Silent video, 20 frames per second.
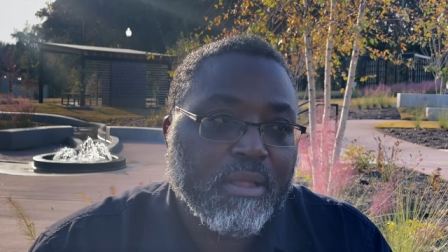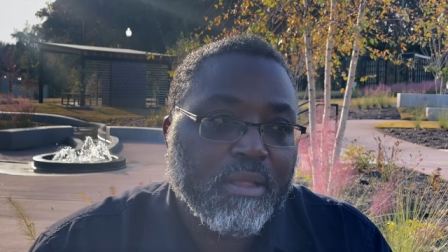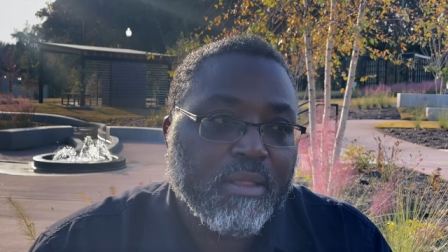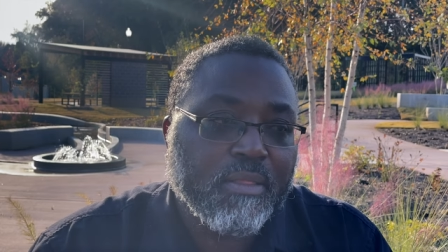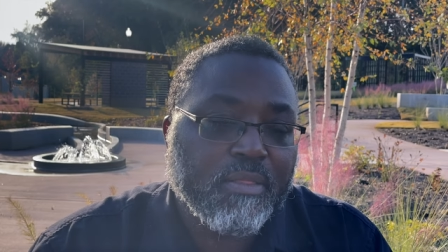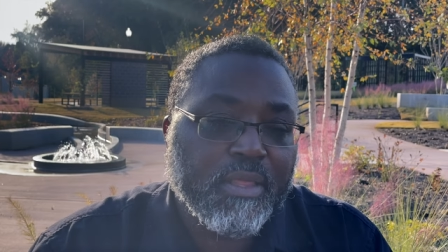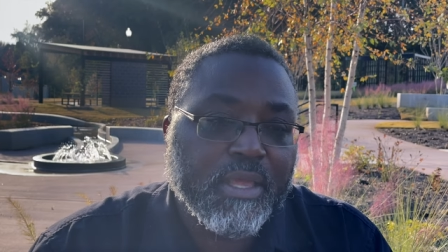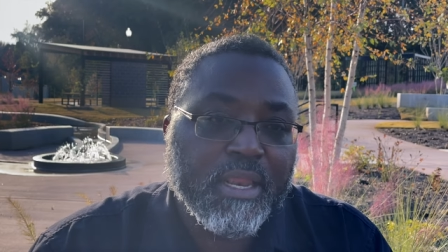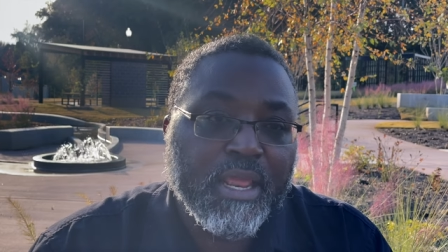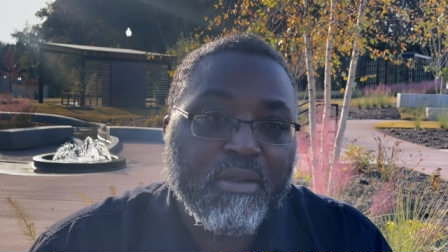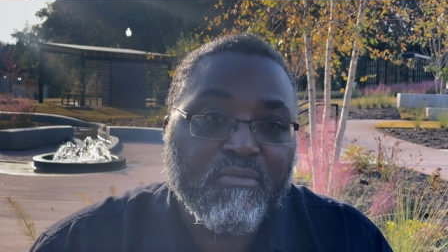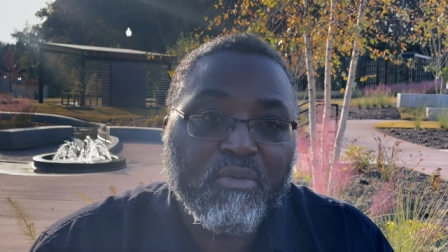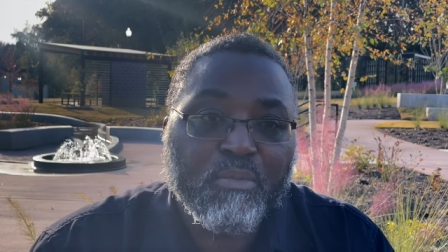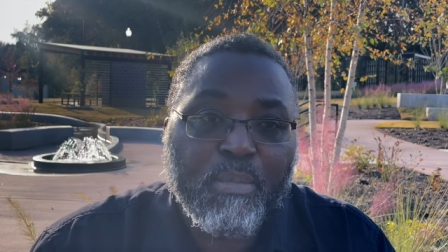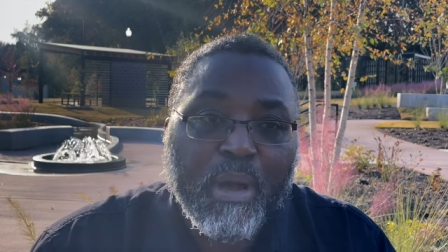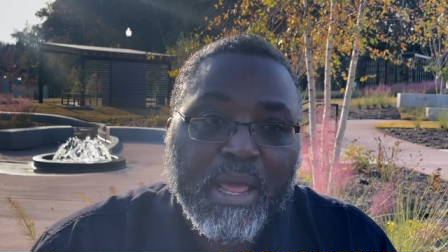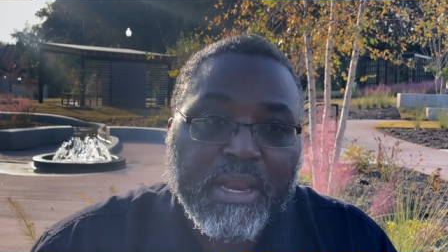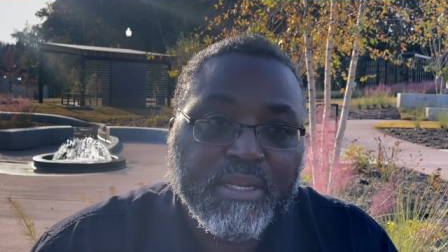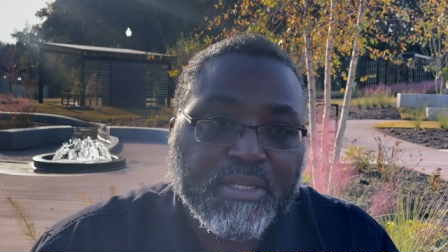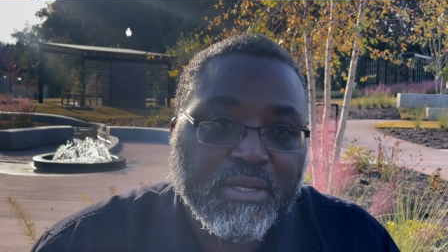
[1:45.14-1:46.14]
that
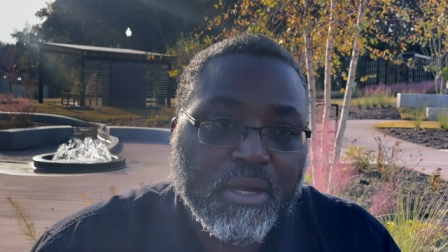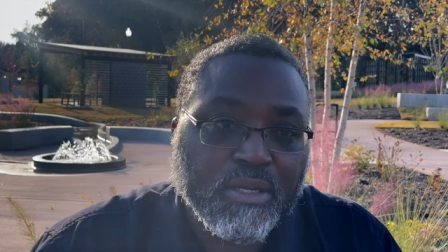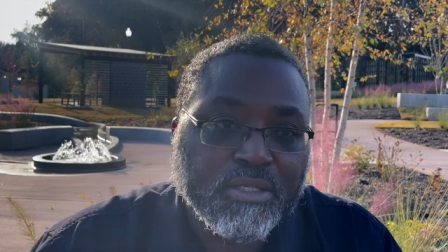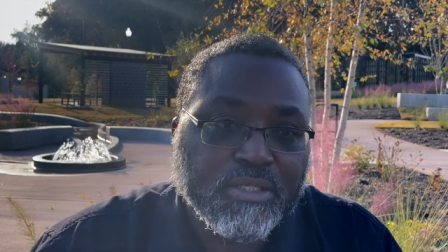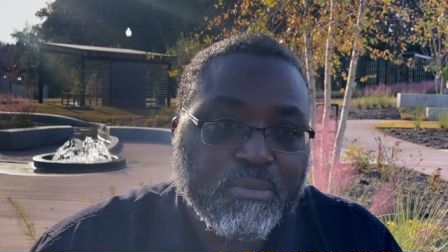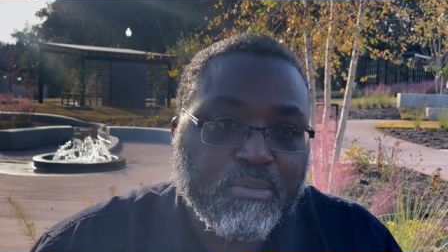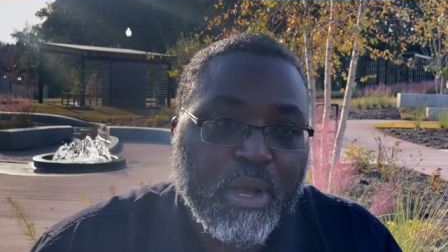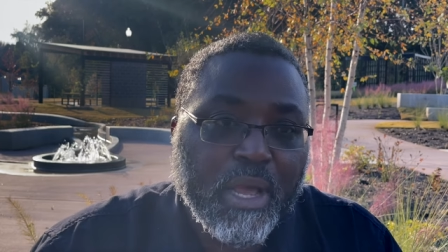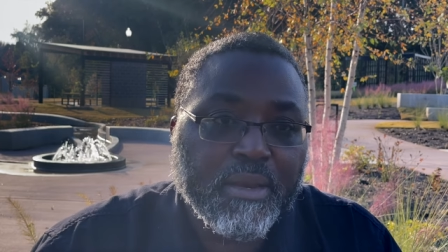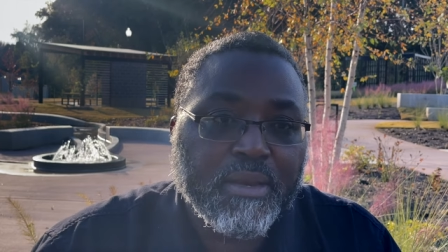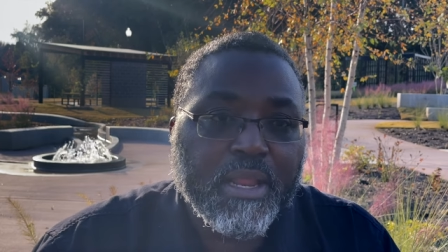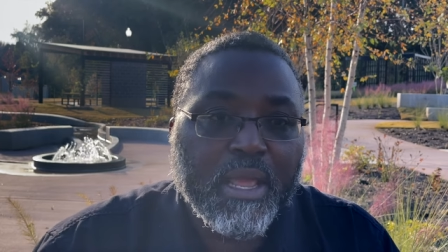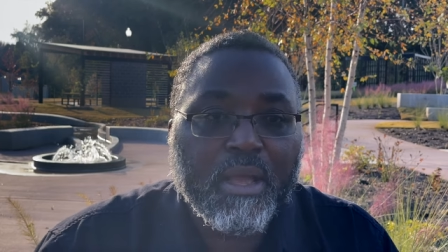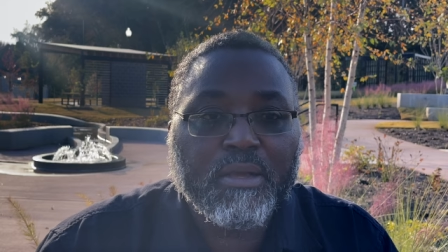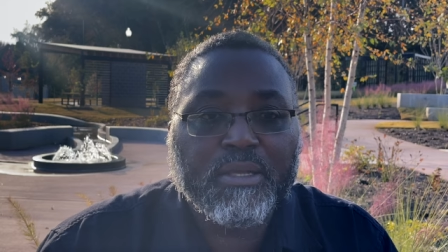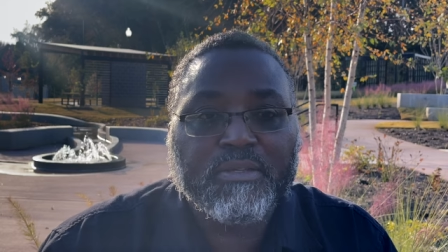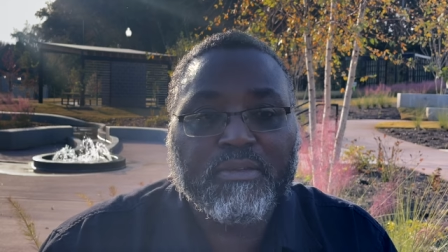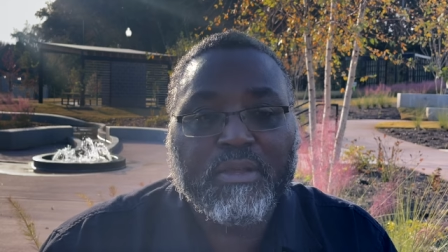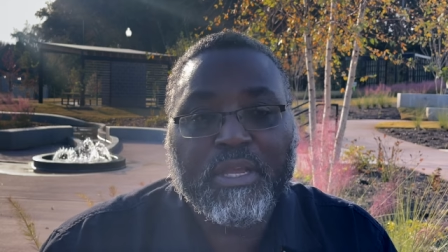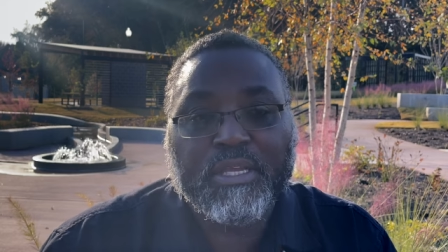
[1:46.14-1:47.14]
everybody talks about
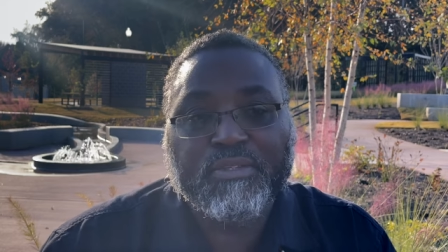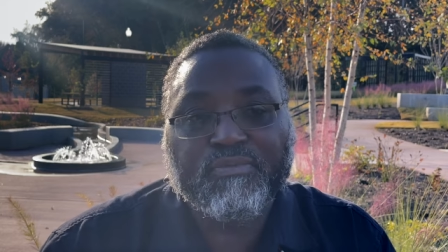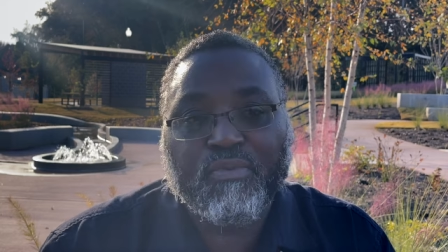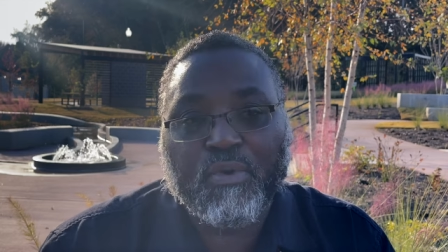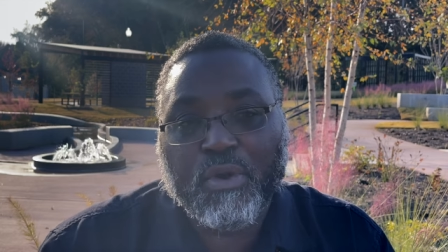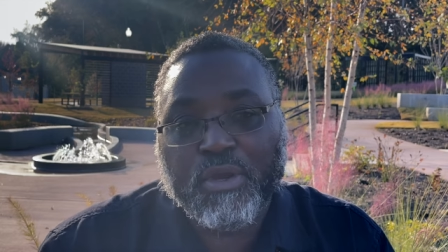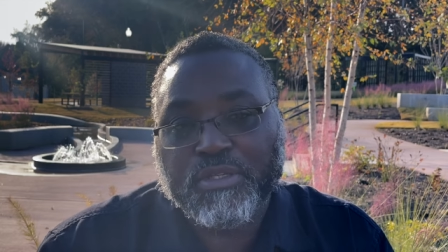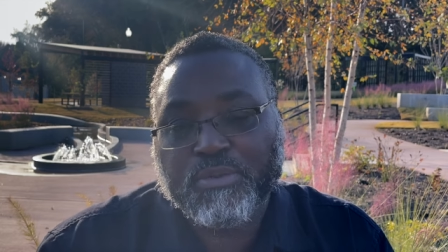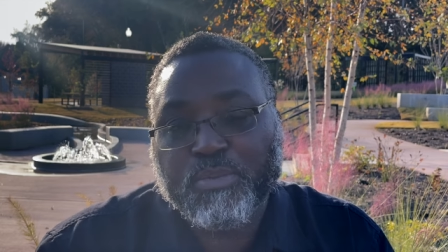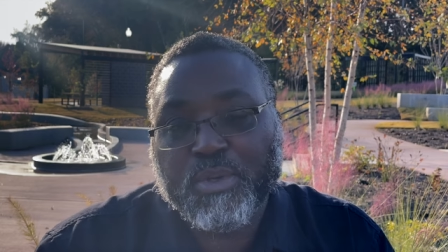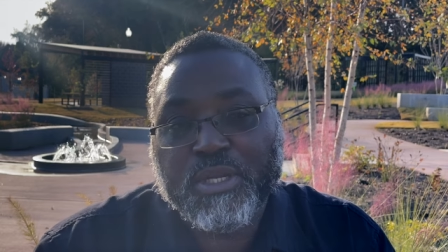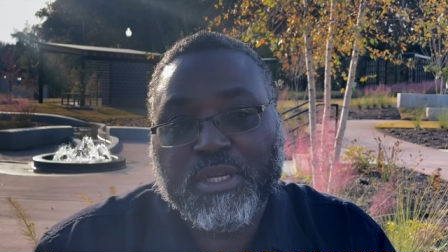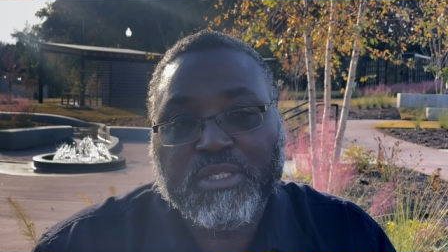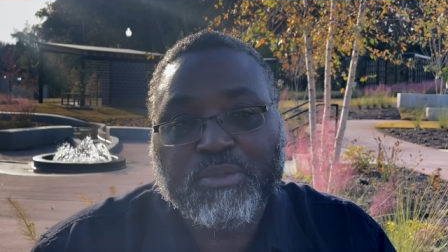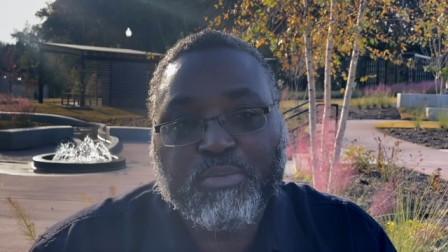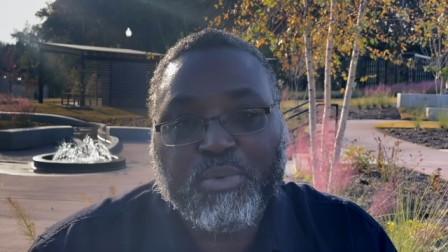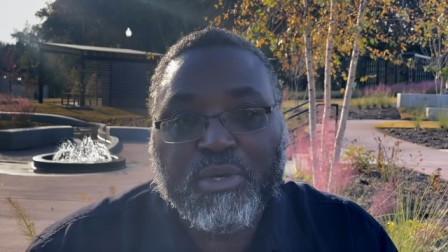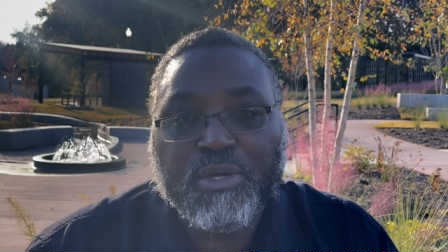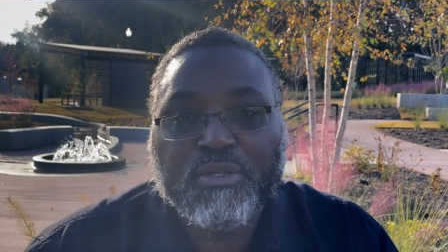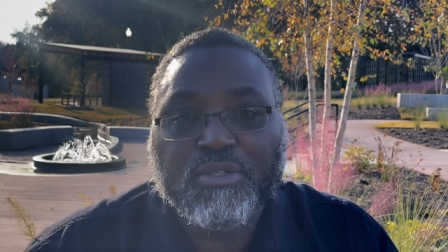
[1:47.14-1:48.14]
now as far as being
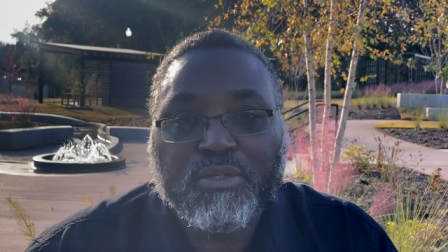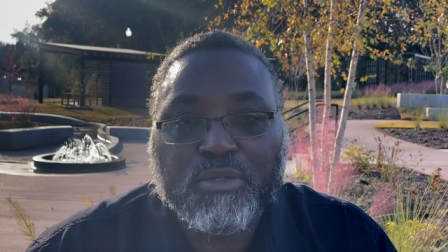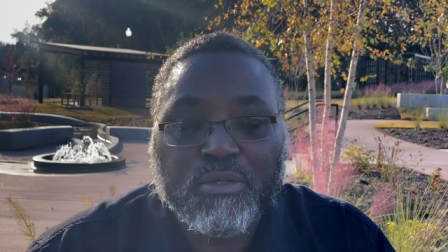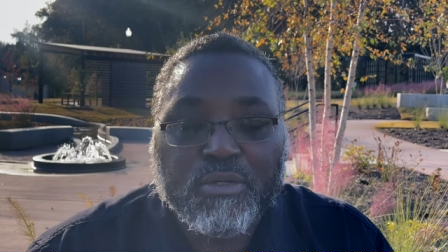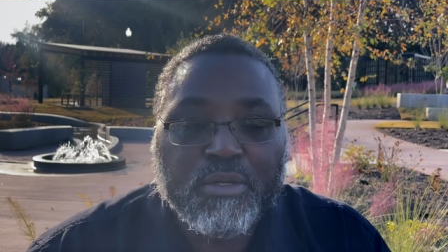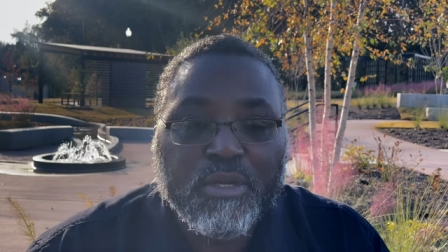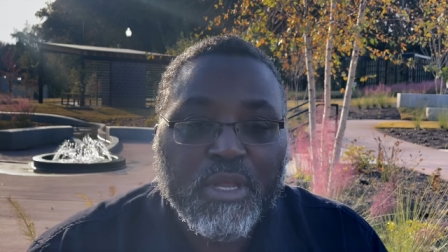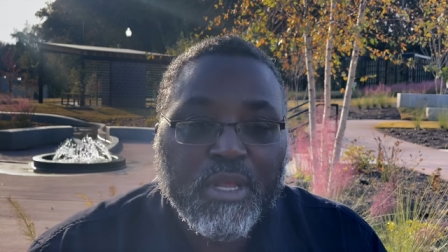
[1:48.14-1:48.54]
spiritual.